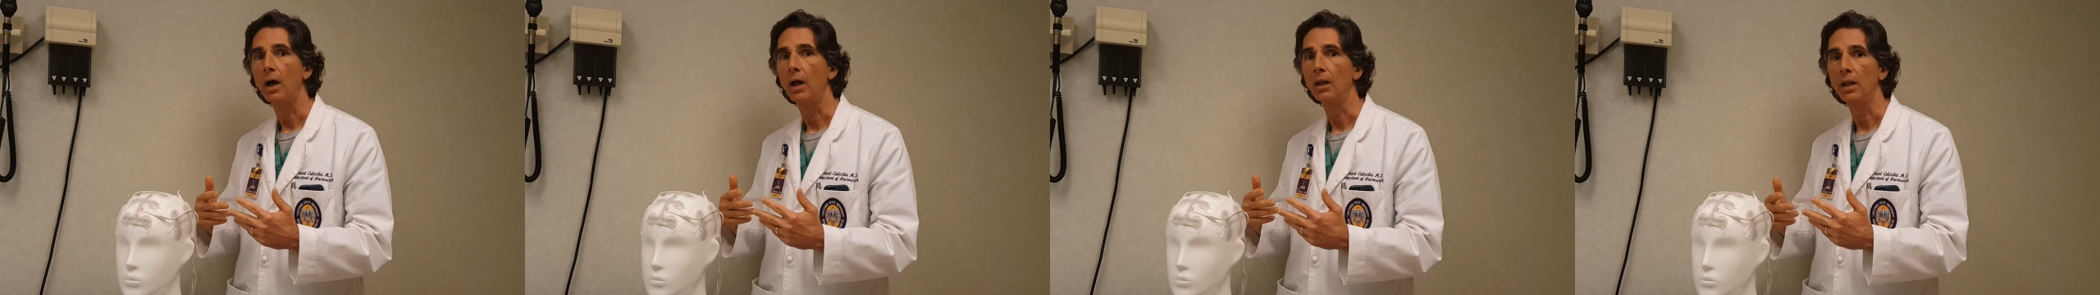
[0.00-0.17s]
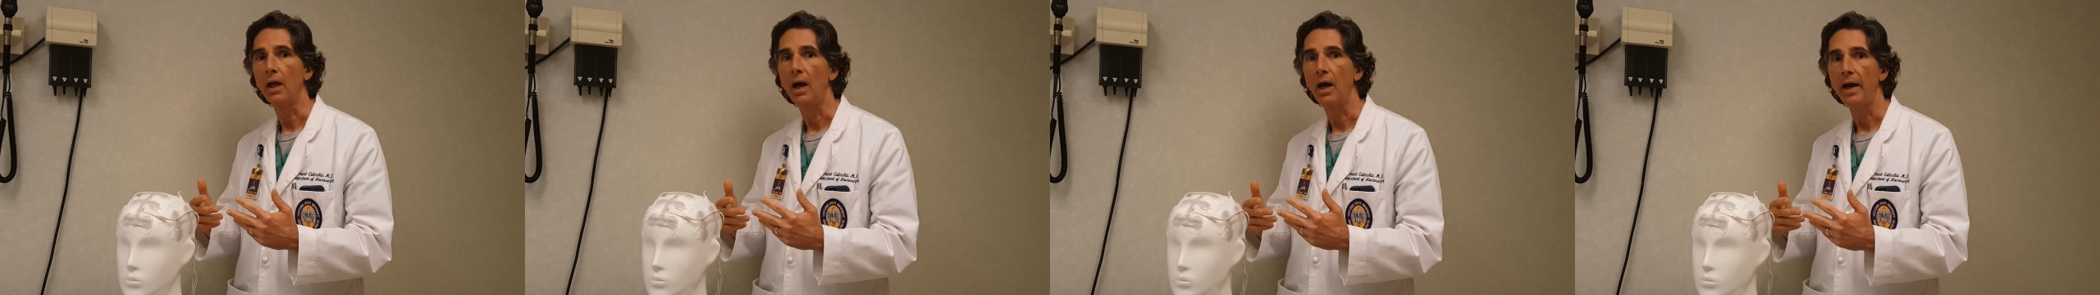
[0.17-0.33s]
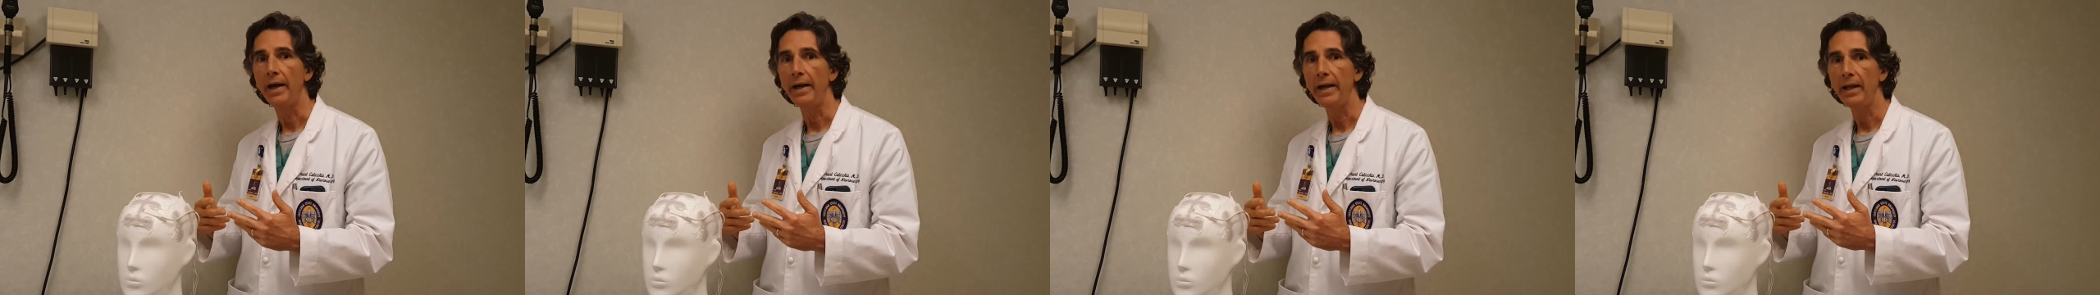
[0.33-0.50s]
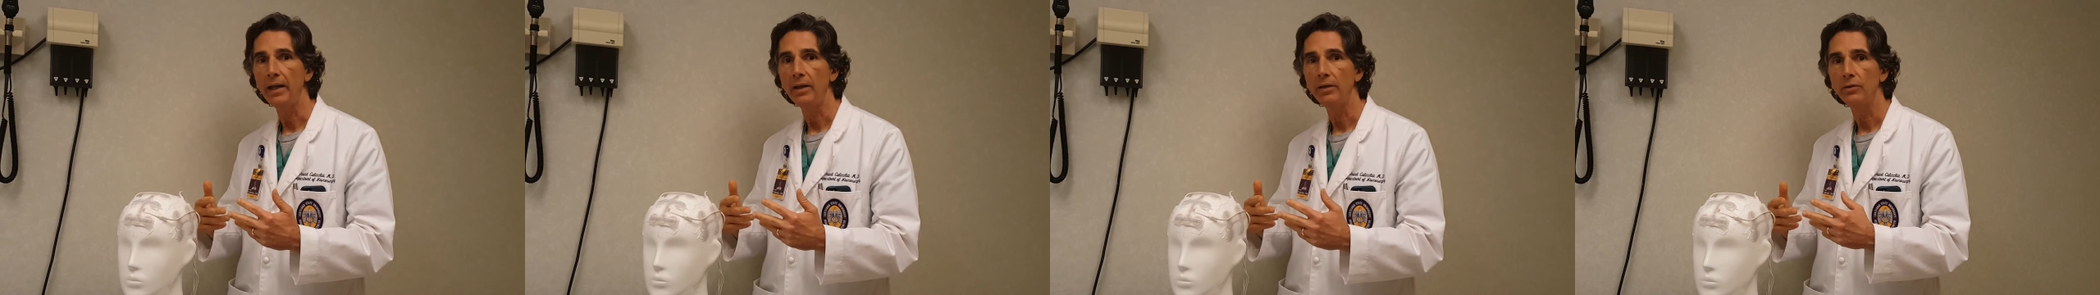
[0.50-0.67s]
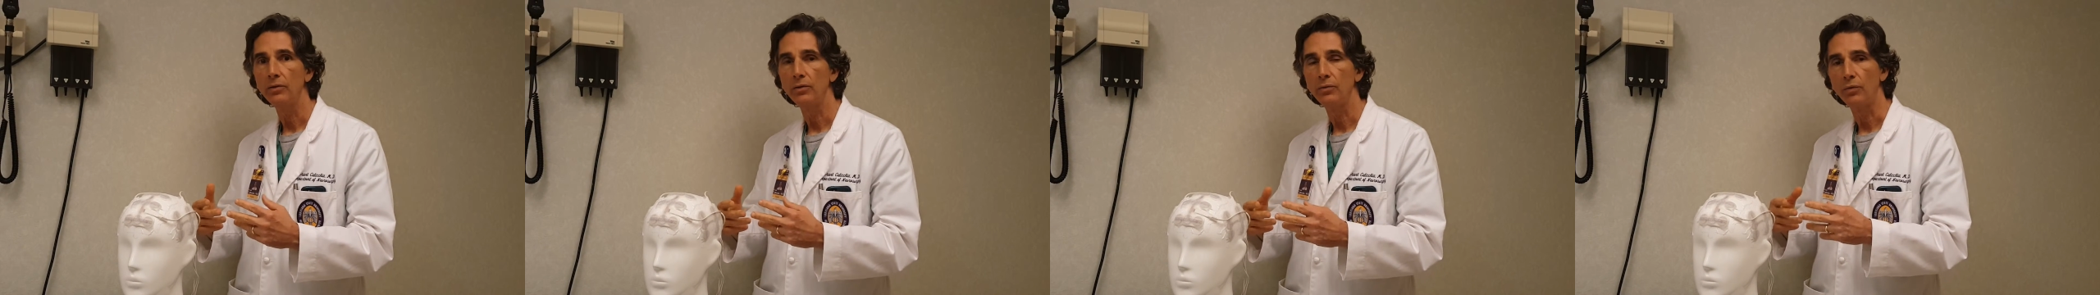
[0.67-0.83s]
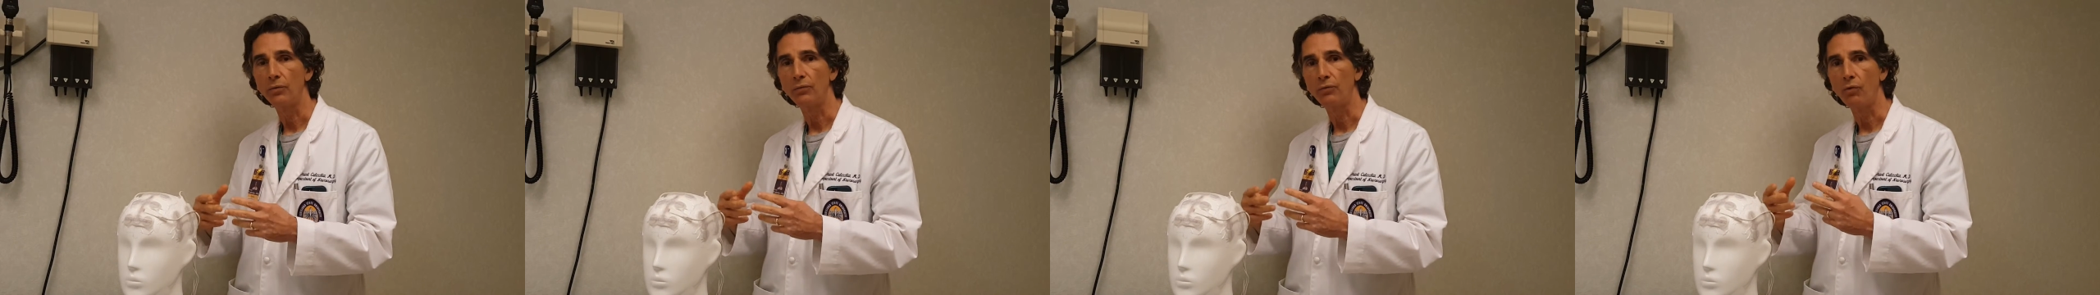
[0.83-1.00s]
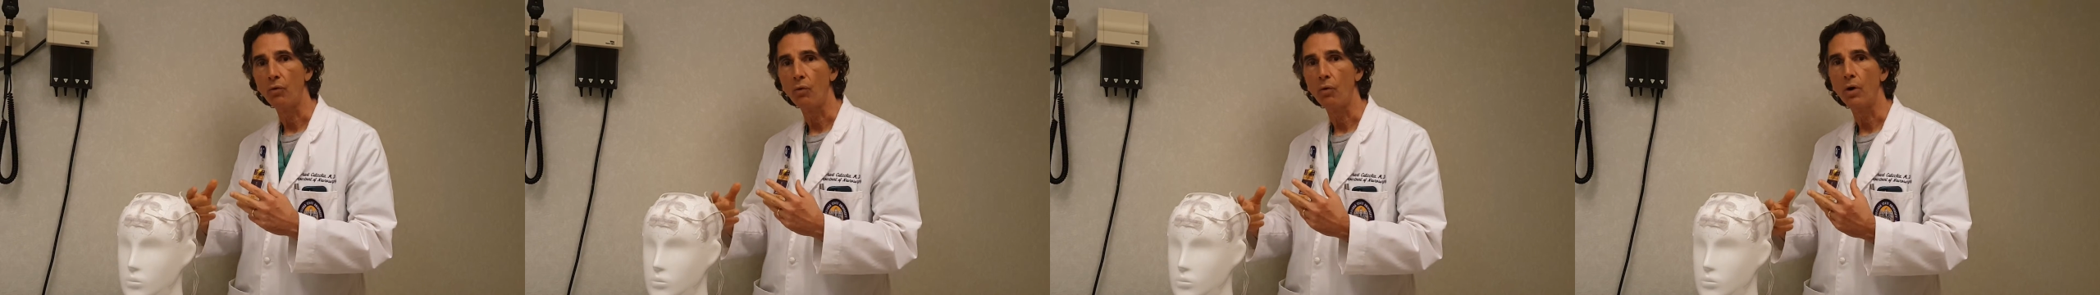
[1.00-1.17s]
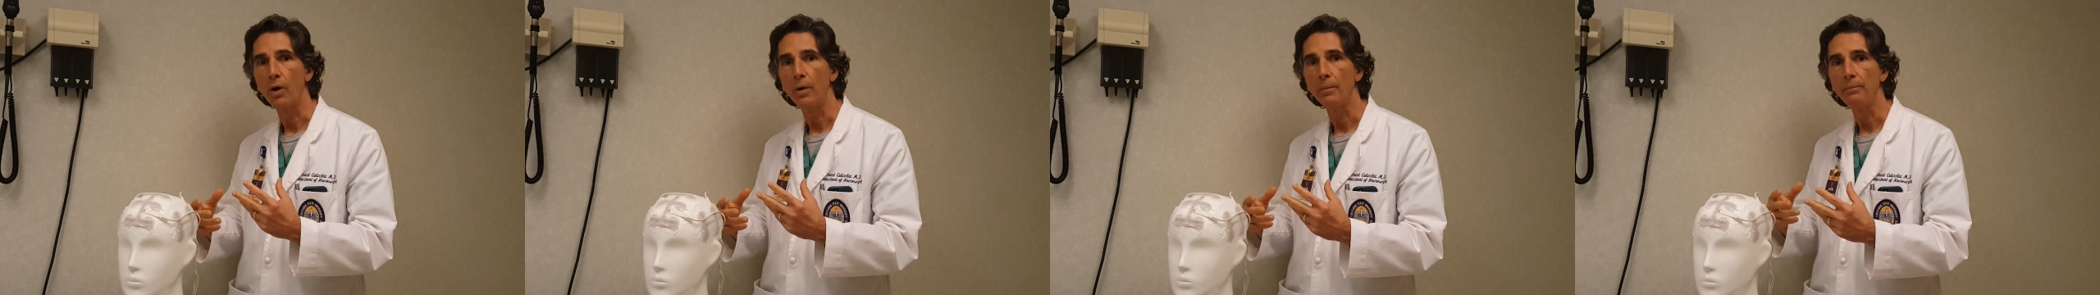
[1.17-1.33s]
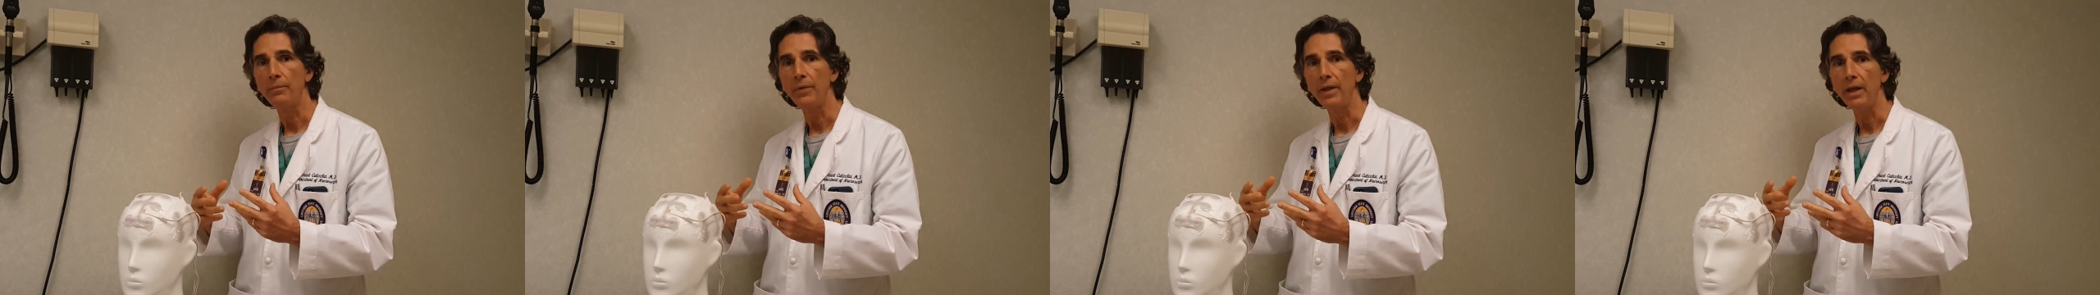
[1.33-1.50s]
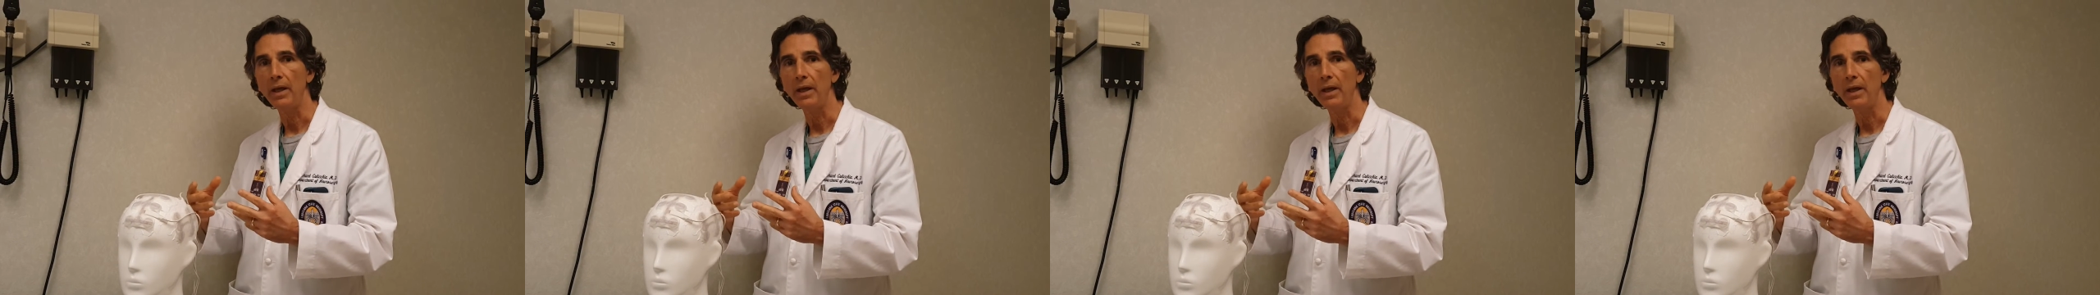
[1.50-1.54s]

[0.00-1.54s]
aligning to form